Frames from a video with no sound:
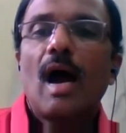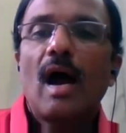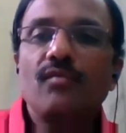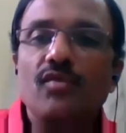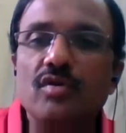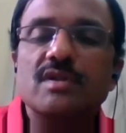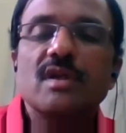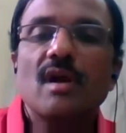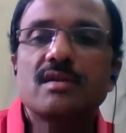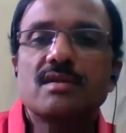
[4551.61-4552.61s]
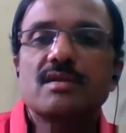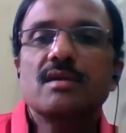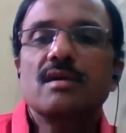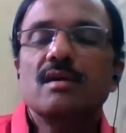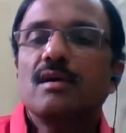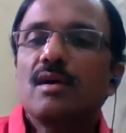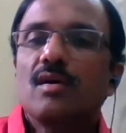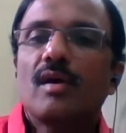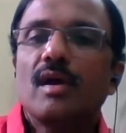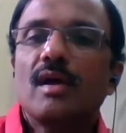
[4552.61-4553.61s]
Anthoceras,
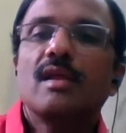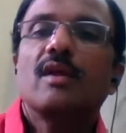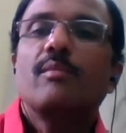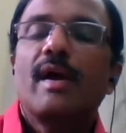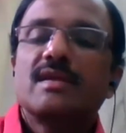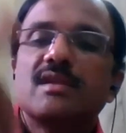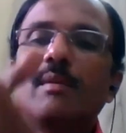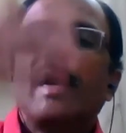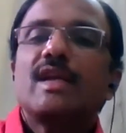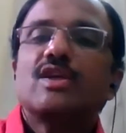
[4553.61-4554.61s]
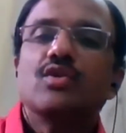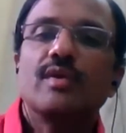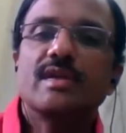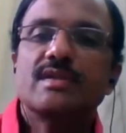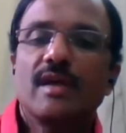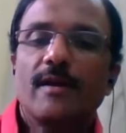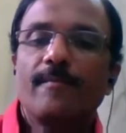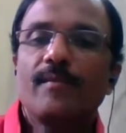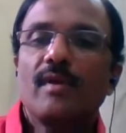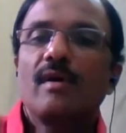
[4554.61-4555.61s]
okay, their meristematic zone is there.
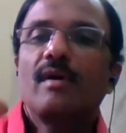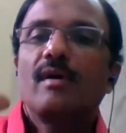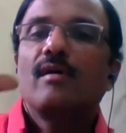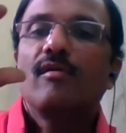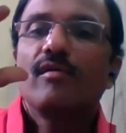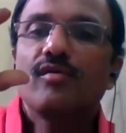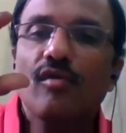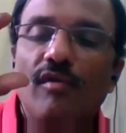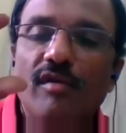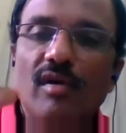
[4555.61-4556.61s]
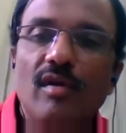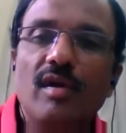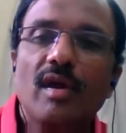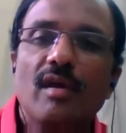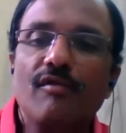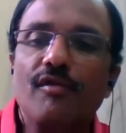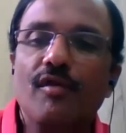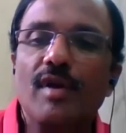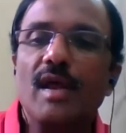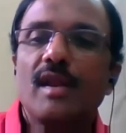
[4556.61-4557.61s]
So when you are looking in
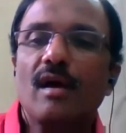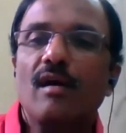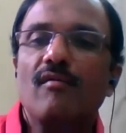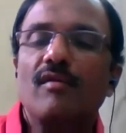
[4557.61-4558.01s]
funaria,